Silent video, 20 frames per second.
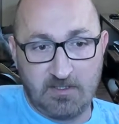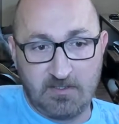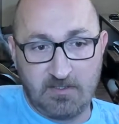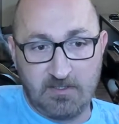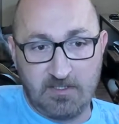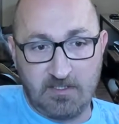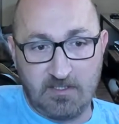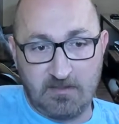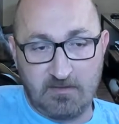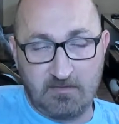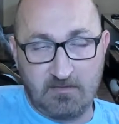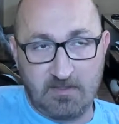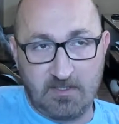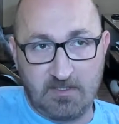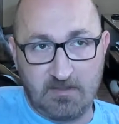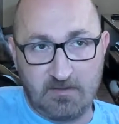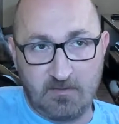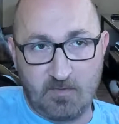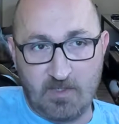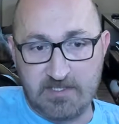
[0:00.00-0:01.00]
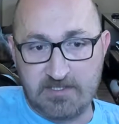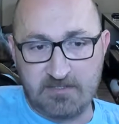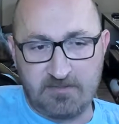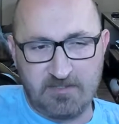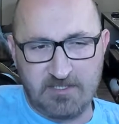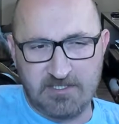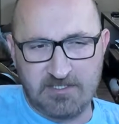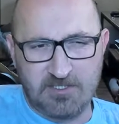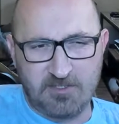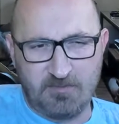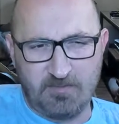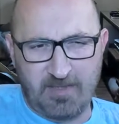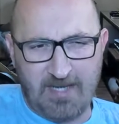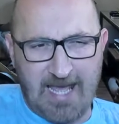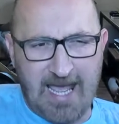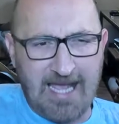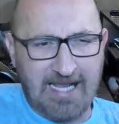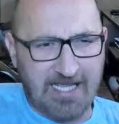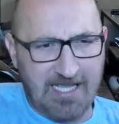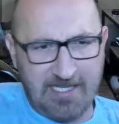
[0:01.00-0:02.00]
you know, uh, the Western Digital
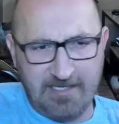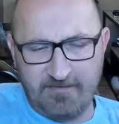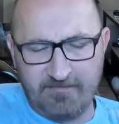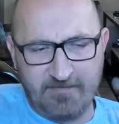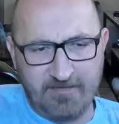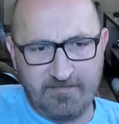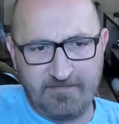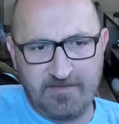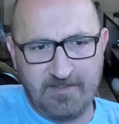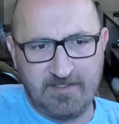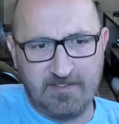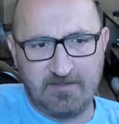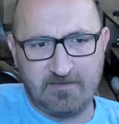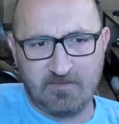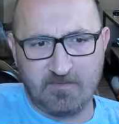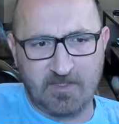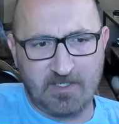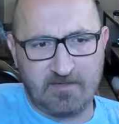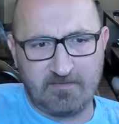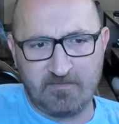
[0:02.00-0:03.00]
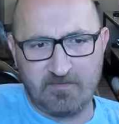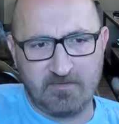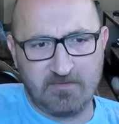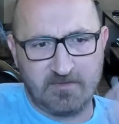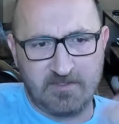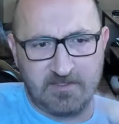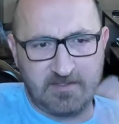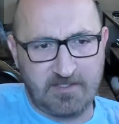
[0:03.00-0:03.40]
Black 850 or whatever.